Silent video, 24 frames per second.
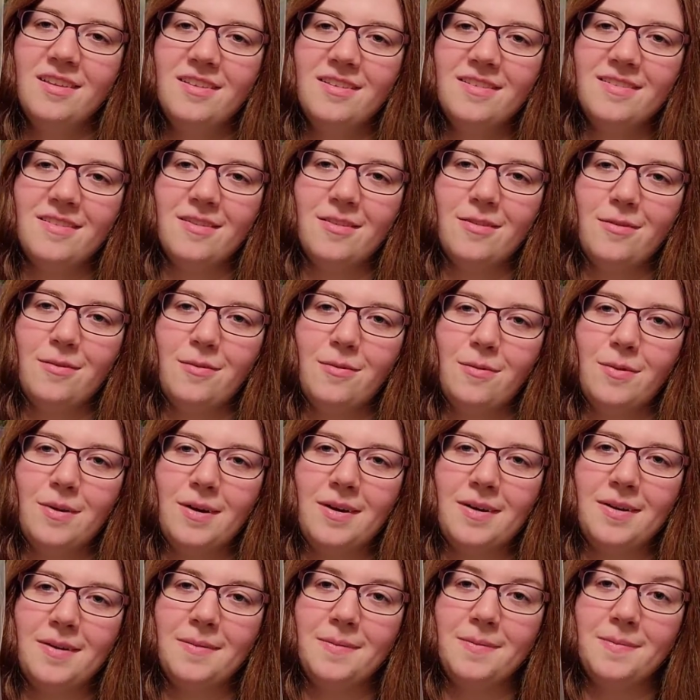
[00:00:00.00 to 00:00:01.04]
So
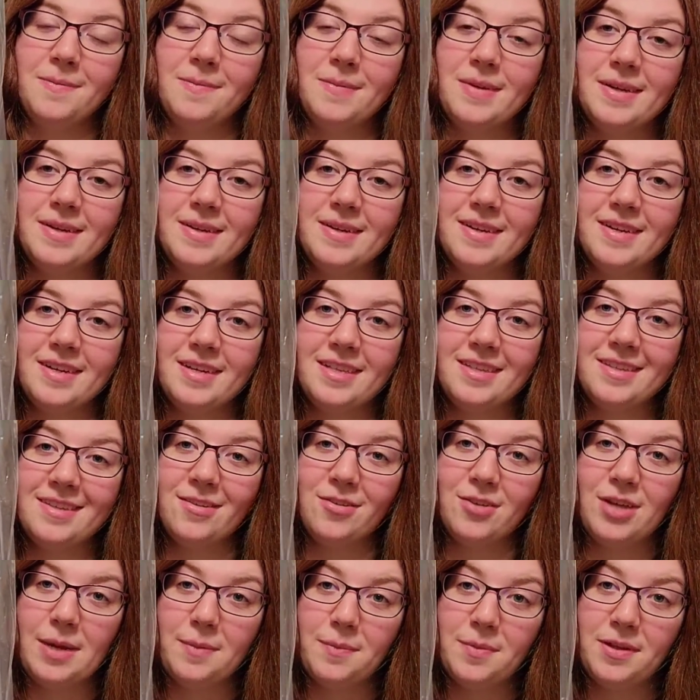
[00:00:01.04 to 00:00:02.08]
I
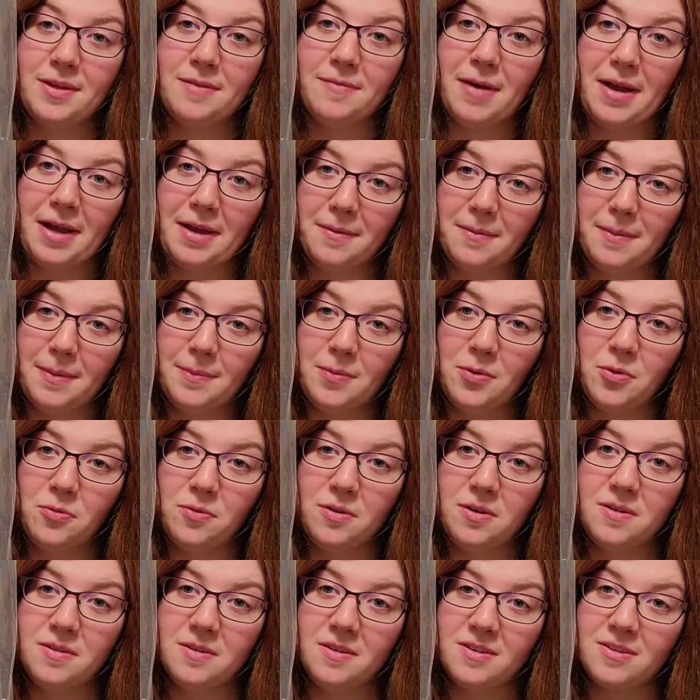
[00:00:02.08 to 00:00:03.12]
still can't believe I'm
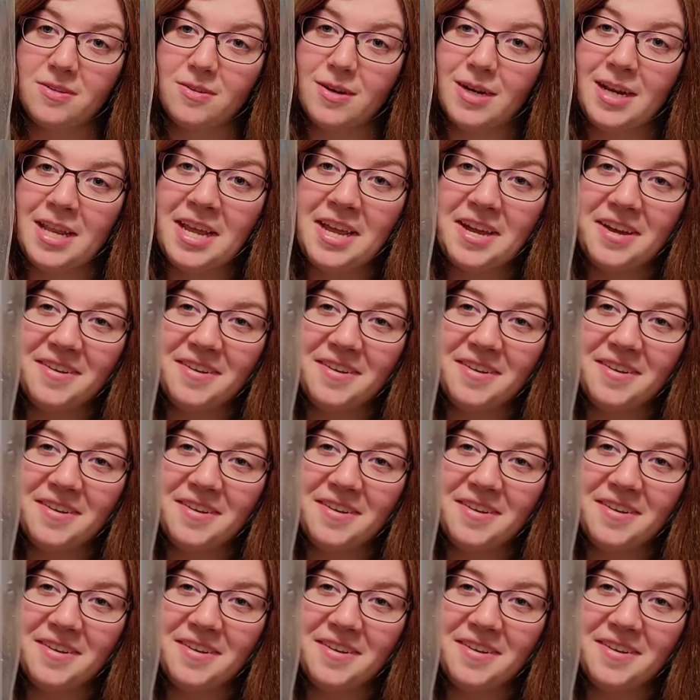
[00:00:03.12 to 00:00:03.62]
holding this right